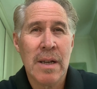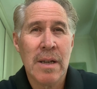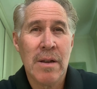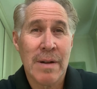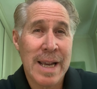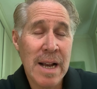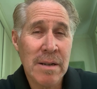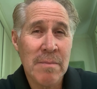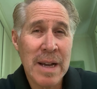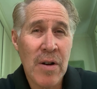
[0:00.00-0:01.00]
Your
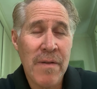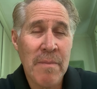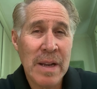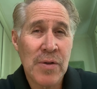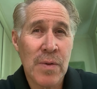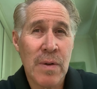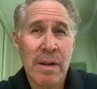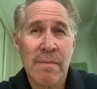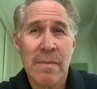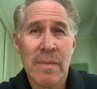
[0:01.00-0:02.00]
accountant may offer mentoring.
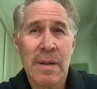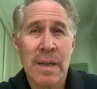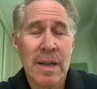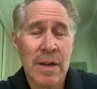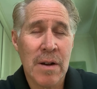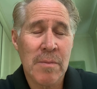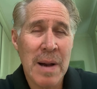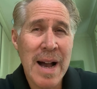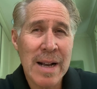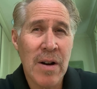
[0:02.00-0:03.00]
At Oak
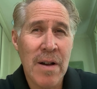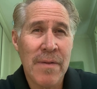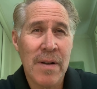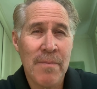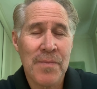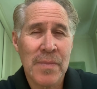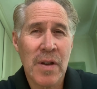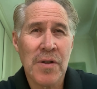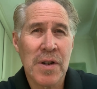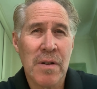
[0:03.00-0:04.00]
Park, I offer
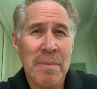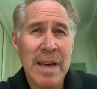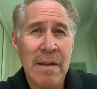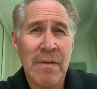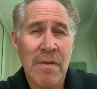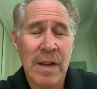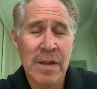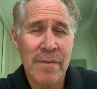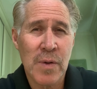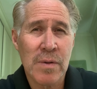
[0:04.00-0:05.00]
coaching on many of the things
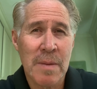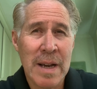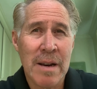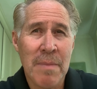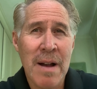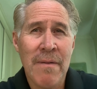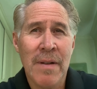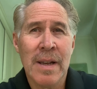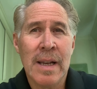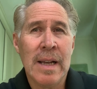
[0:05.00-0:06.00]
I've talked about above.
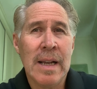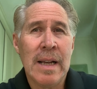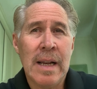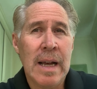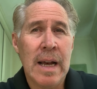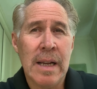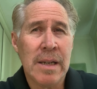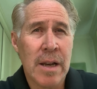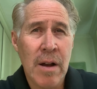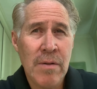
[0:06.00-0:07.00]

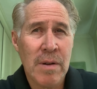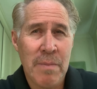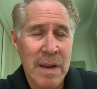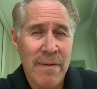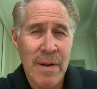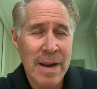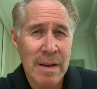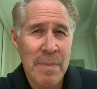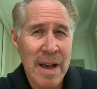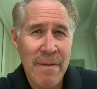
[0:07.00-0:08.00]
Don't be afraid to
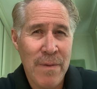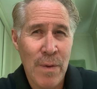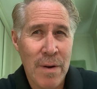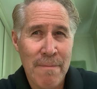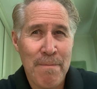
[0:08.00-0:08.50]
pay for it